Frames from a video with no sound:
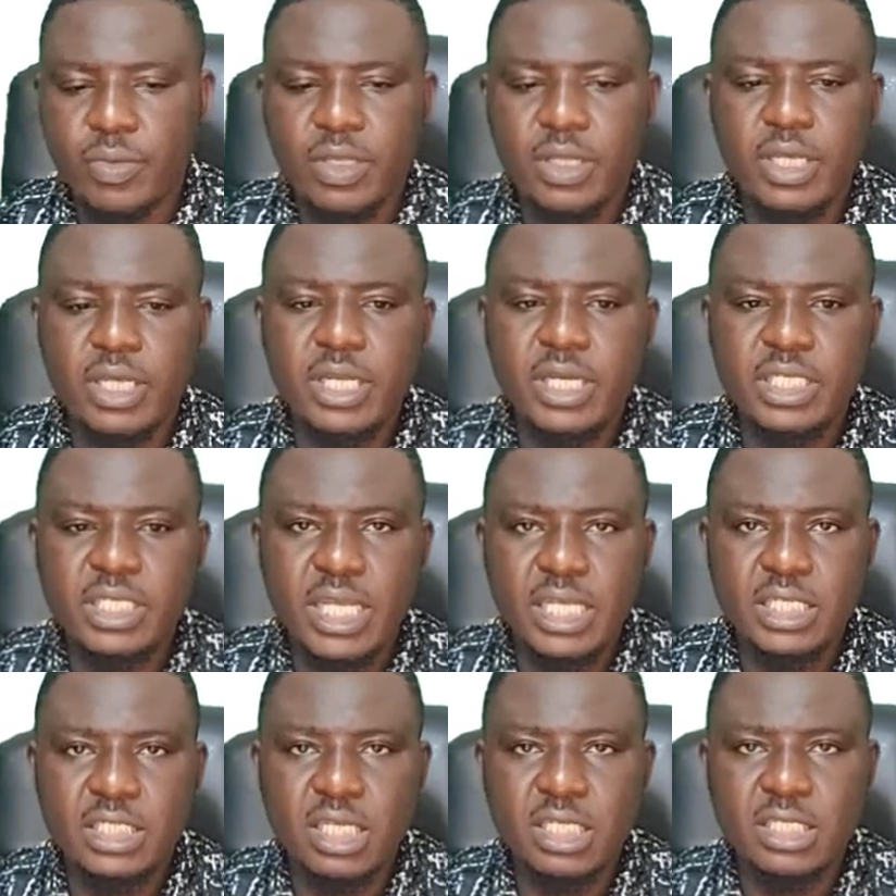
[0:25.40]
In
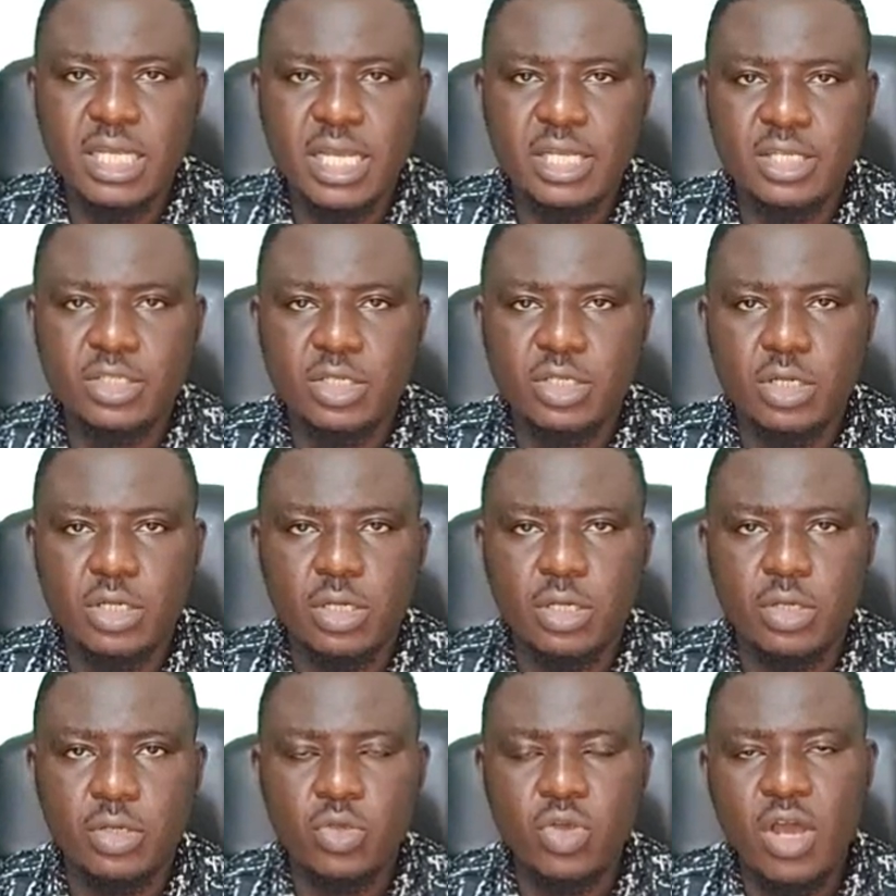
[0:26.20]
this exercise,
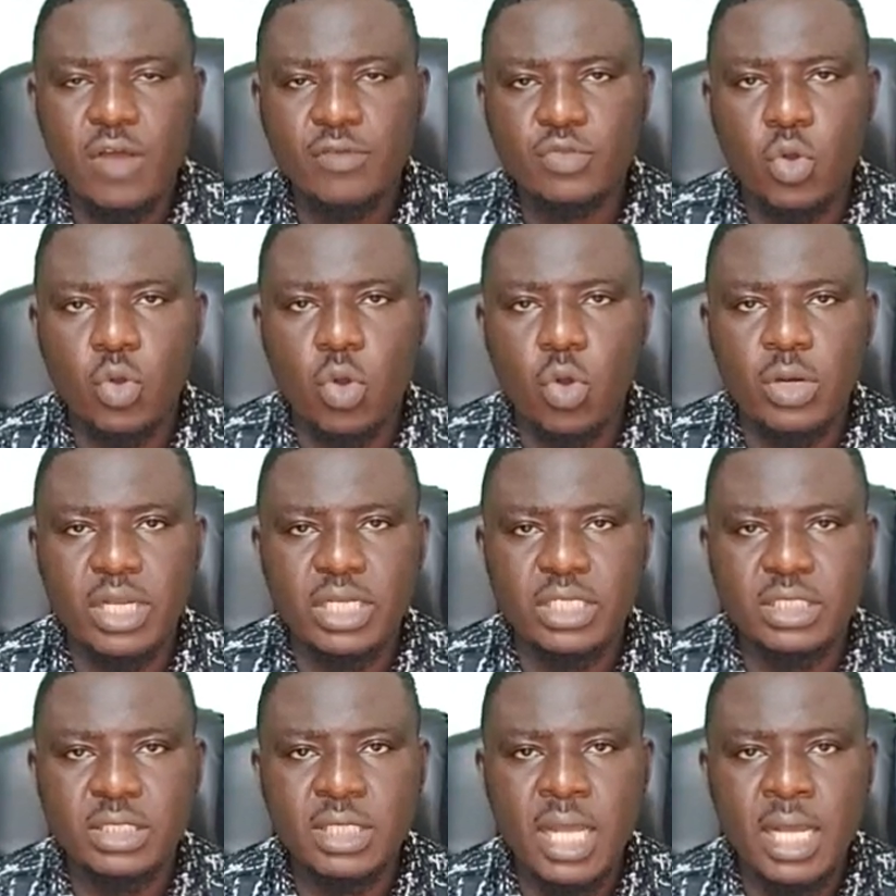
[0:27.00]
you have to
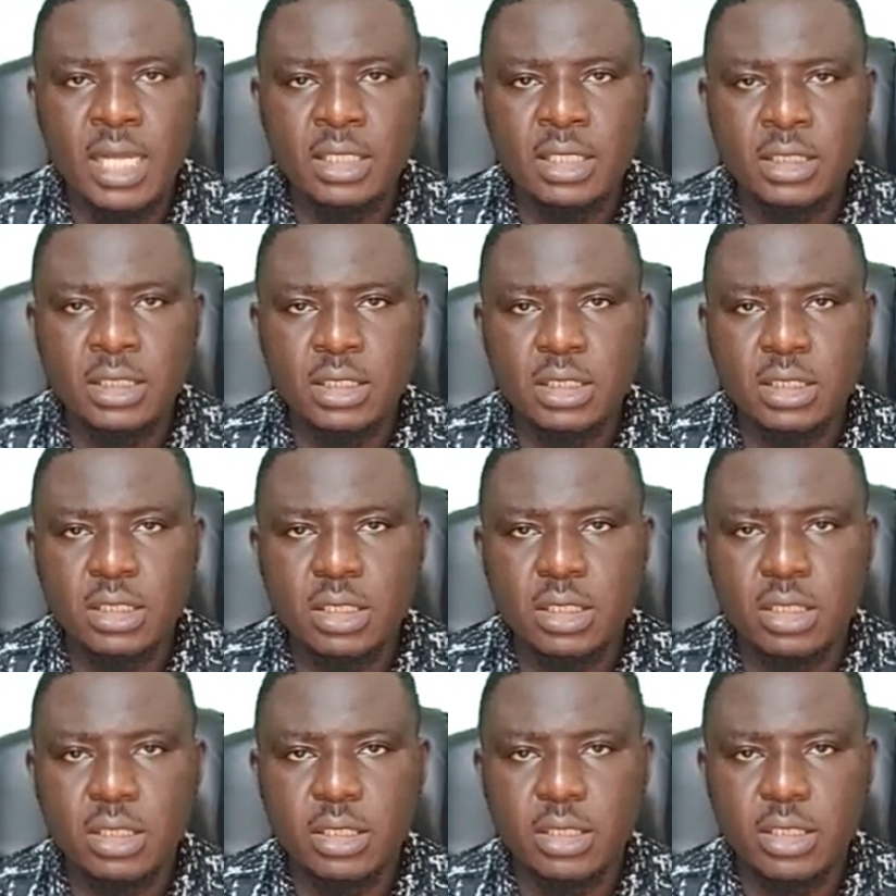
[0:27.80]
understand
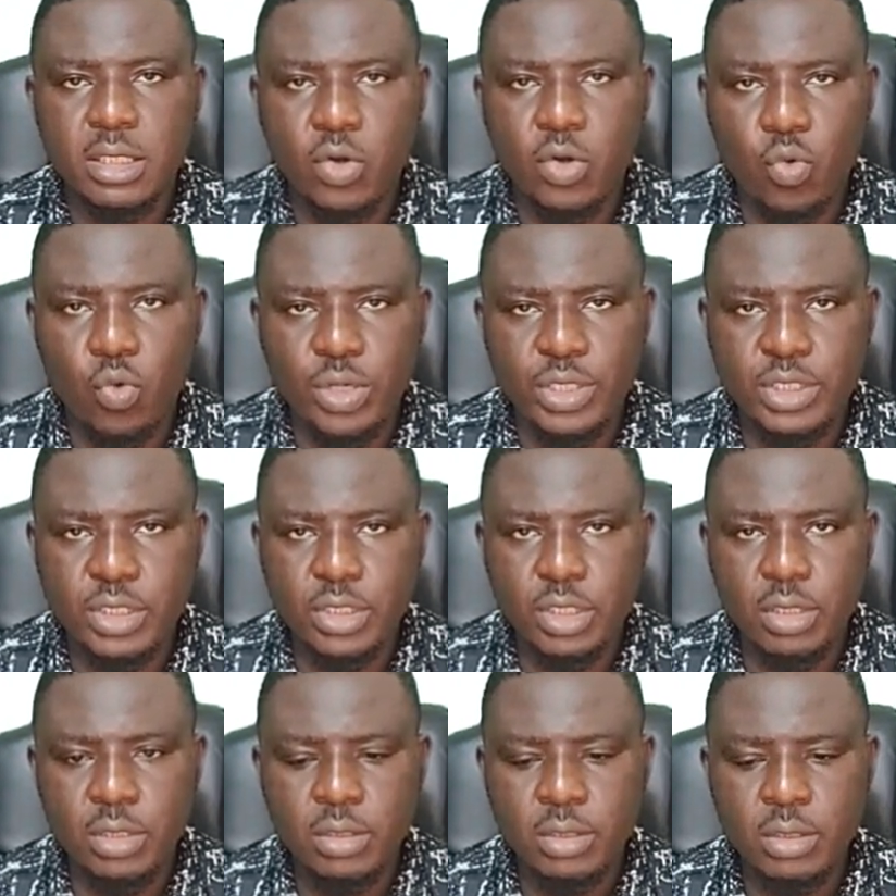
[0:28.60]
the
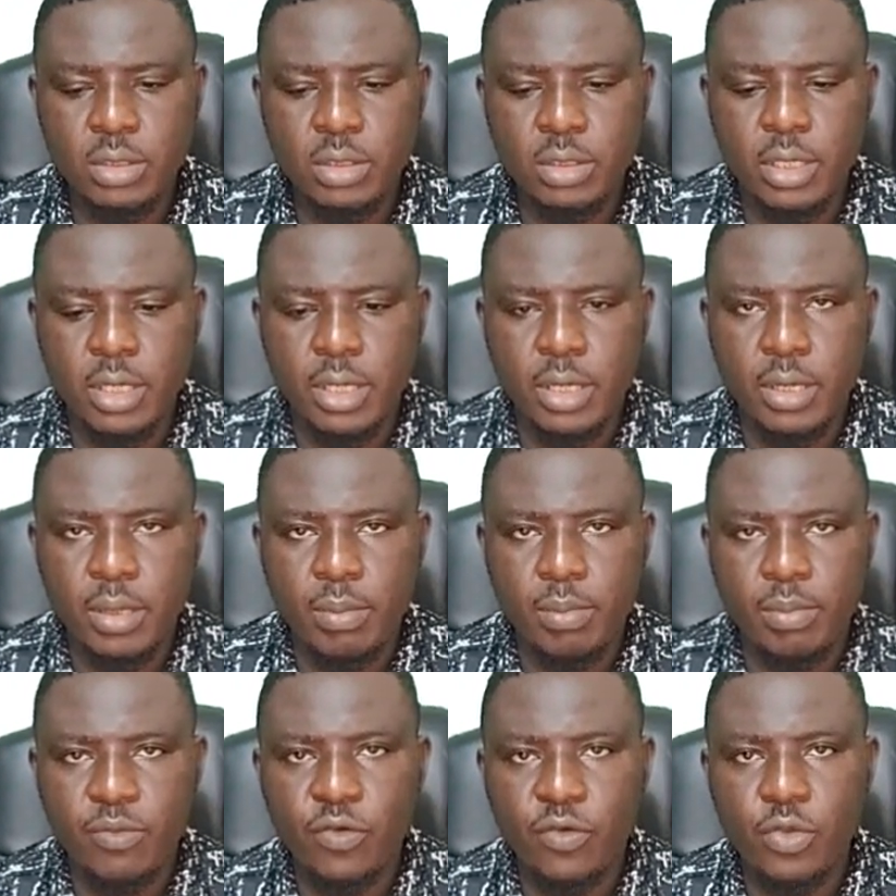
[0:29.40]
question
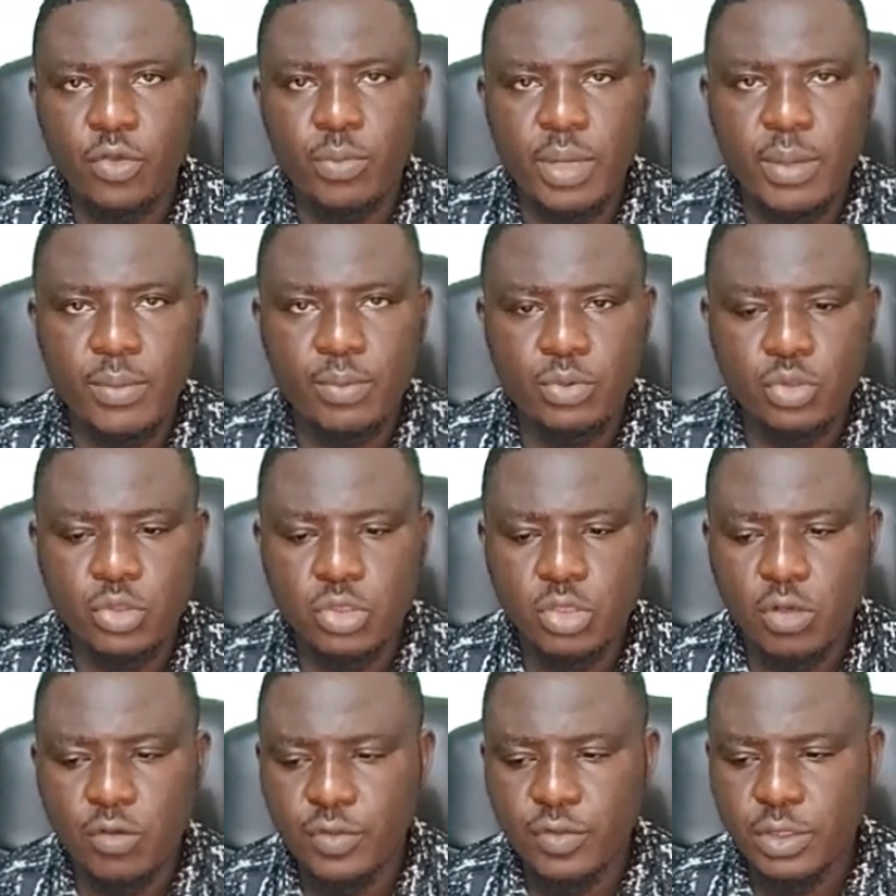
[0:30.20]
before you be able to
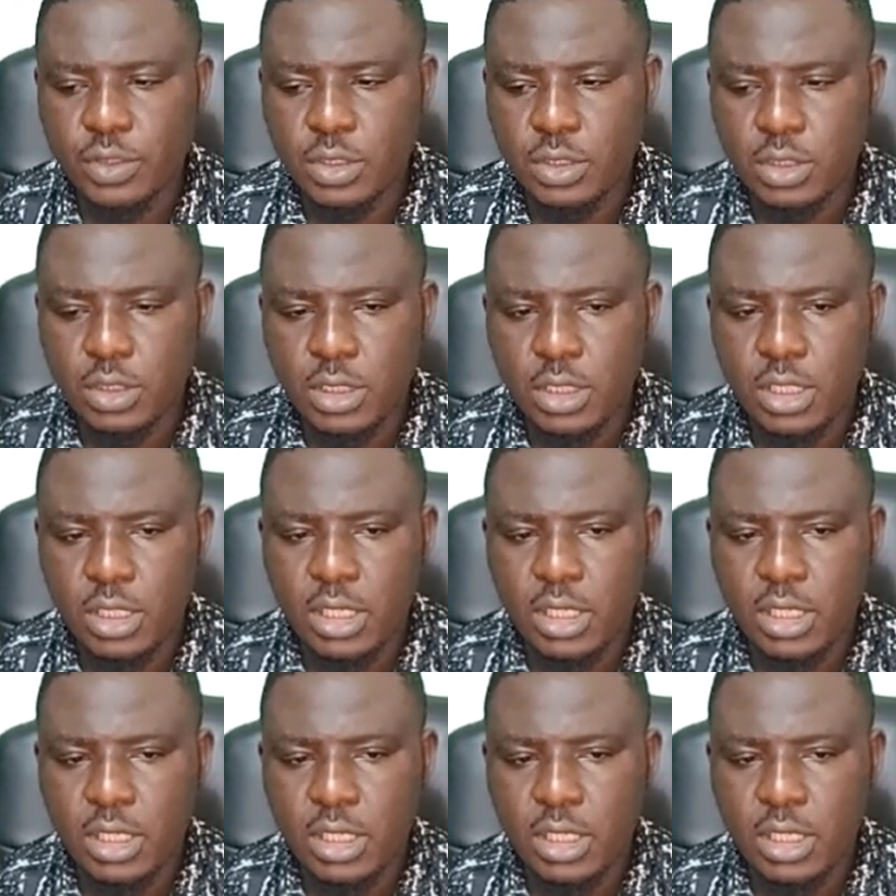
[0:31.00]
solve it.